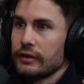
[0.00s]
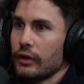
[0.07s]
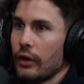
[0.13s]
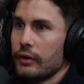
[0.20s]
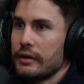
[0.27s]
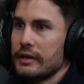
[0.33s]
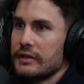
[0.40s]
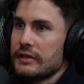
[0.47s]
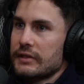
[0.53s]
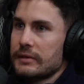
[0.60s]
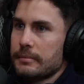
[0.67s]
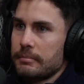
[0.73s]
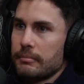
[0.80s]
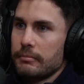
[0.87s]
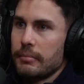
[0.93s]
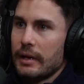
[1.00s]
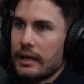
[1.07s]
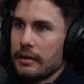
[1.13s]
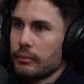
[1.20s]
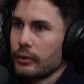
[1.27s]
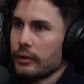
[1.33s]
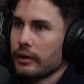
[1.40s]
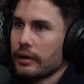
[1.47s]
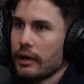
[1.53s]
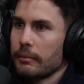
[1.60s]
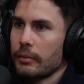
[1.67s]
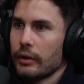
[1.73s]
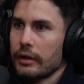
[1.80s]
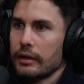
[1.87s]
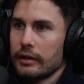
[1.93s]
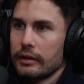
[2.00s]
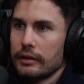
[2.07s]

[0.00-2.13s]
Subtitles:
load is being put on our body.